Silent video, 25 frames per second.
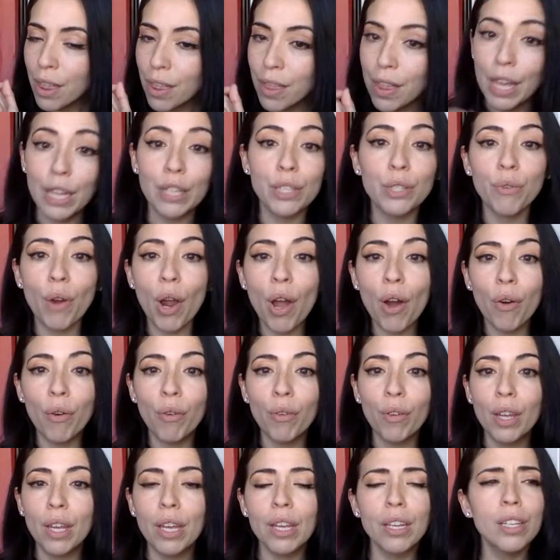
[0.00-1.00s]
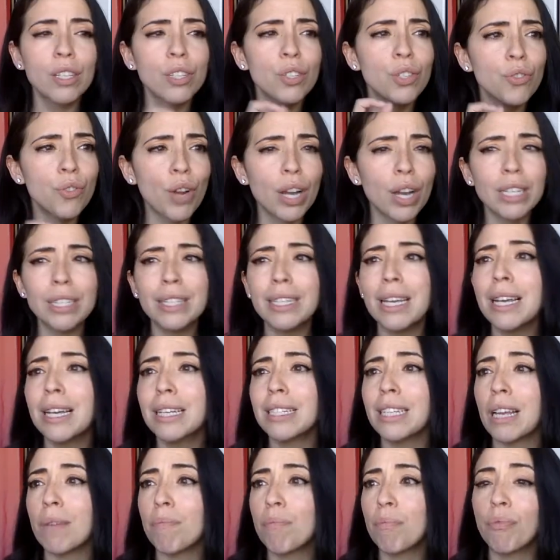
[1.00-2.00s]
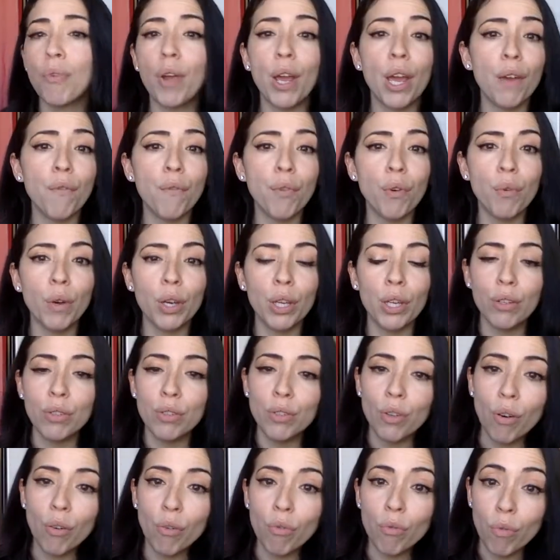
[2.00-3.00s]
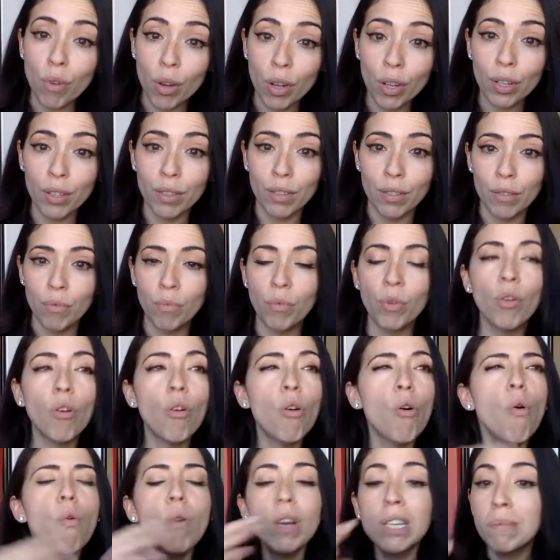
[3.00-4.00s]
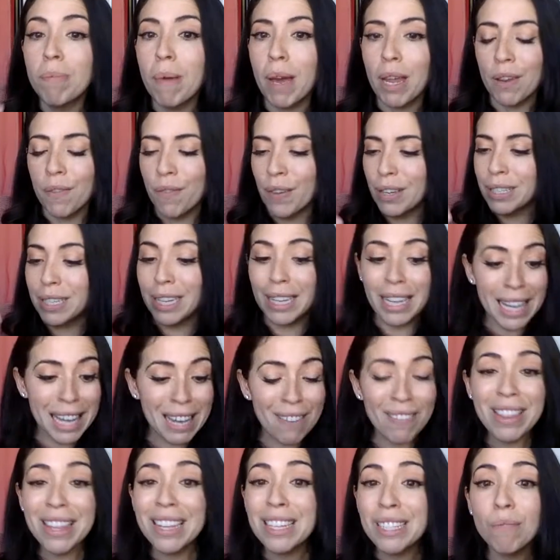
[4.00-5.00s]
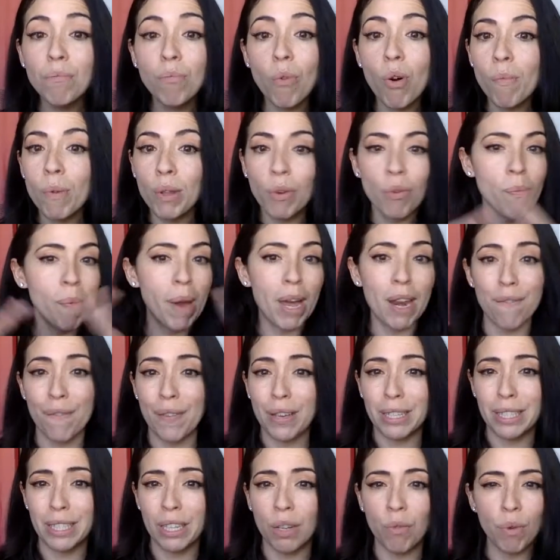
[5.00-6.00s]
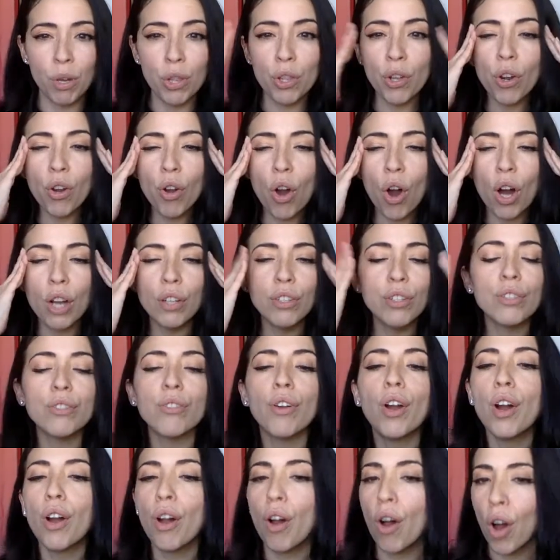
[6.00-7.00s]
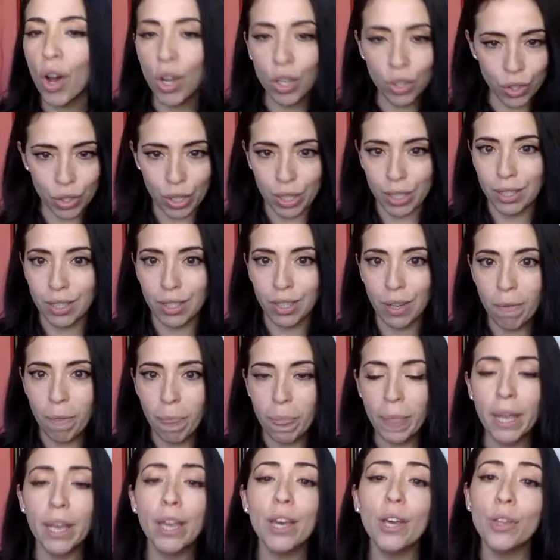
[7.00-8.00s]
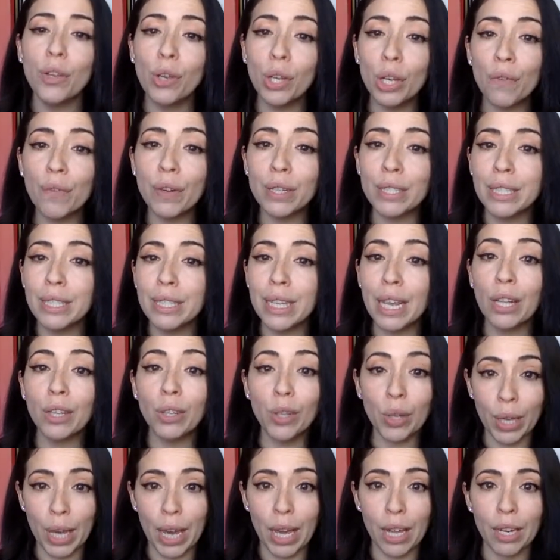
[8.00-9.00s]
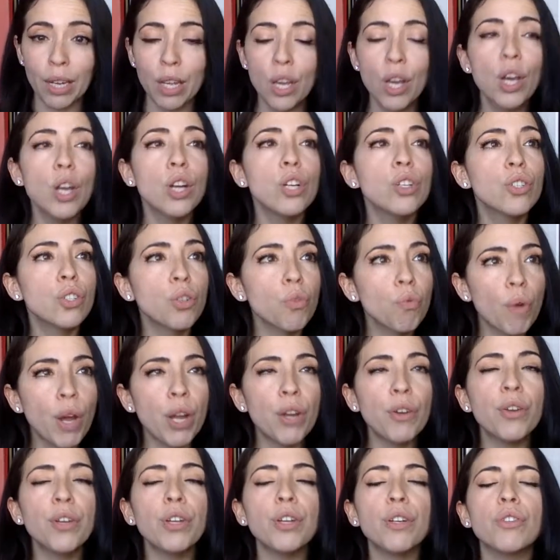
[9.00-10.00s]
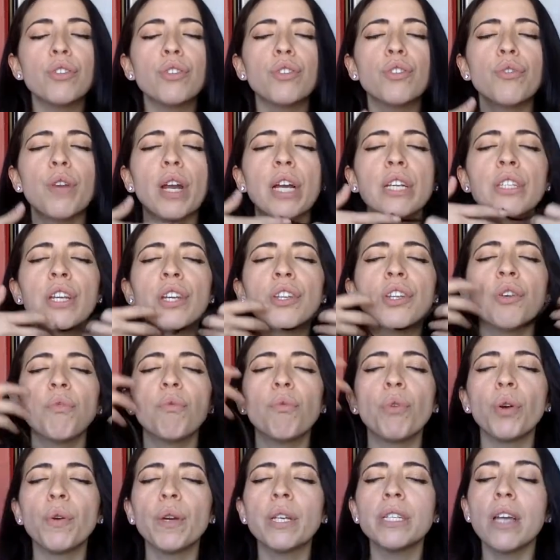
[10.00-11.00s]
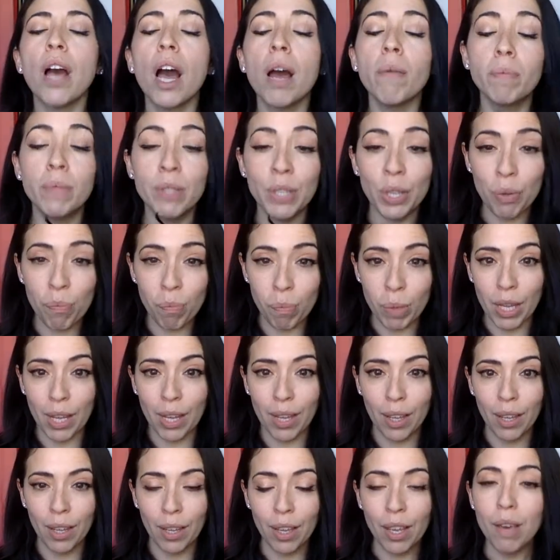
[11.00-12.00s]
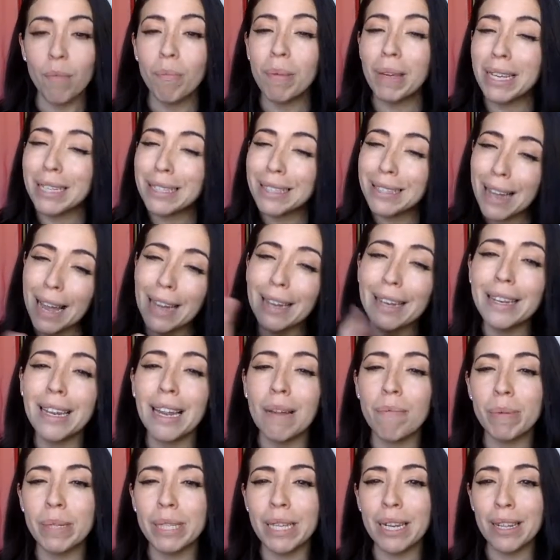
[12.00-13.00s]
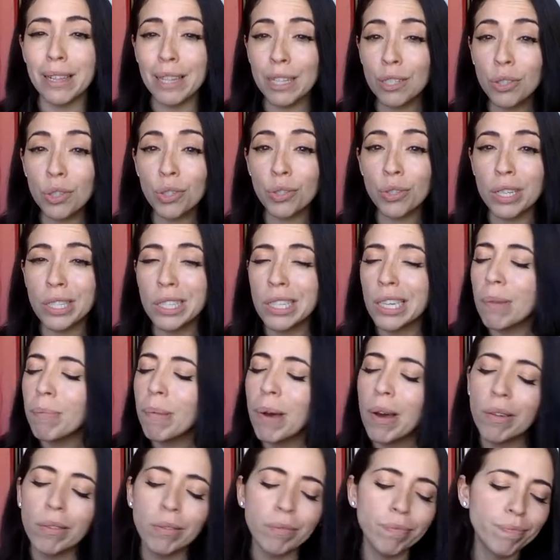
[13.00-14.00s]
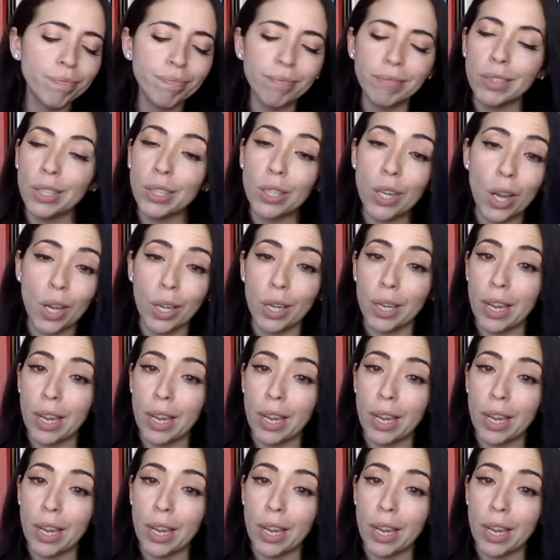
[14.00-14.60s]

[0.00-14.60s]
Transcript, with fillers: things grow. Stressing is like praying for what you don't want. We're always manifesting. Even this moment, we're manifesting, whether you're conscious or unconscious. The universe is saying, look at, surrender your stress and your worries up to me, because ninety-nine percent of things you're stressing about, they're not